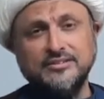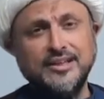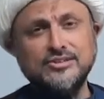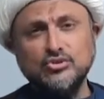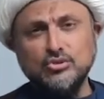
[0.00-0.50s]

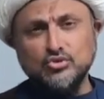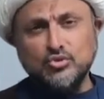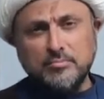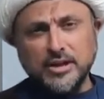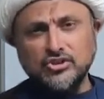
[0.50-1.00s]
That's not
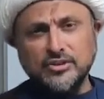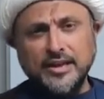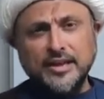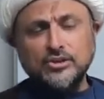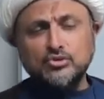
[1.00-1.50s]
too much
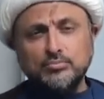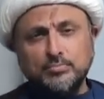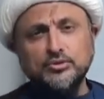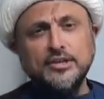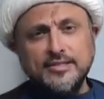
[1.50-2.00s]
to
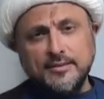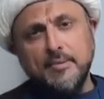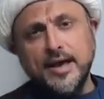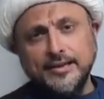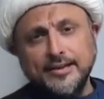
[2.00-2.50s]
put in the
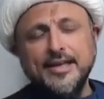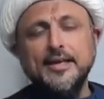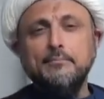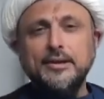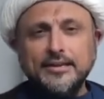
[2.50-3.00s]
mind,
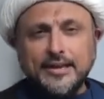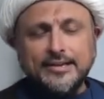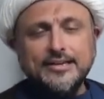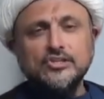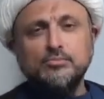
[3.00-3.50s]
but
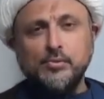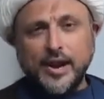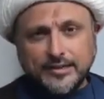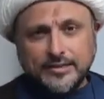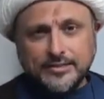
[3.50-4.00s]
it needs
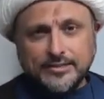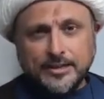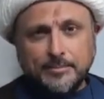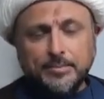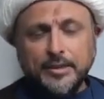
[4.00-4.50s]
practice.